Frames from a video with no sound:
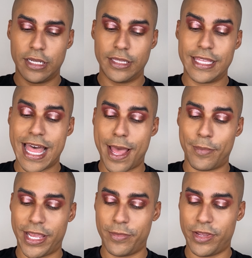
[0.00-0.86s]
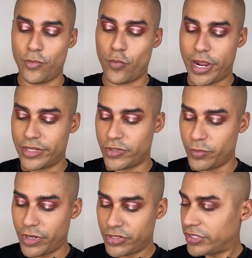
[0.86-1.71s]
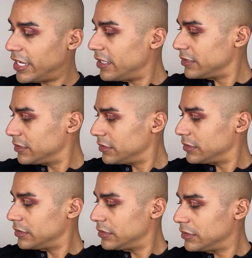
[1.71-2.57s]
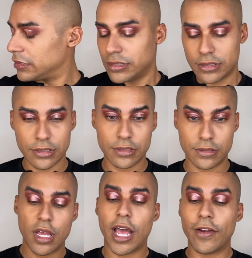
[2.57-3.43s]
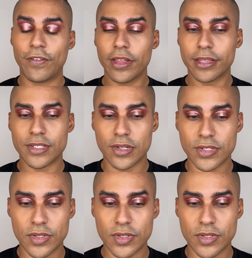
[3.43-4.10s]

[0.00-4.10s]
That may be way too much now. I feel like this also